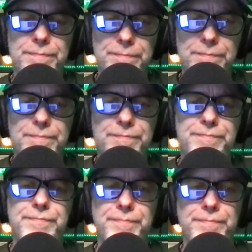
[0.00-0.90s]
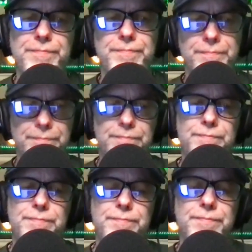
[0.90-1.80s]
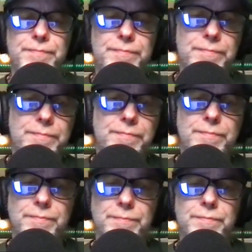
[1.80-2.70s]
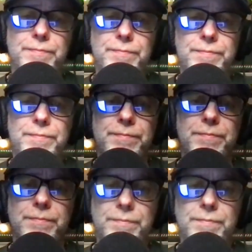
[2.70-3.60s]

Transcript: The person shown says nothing.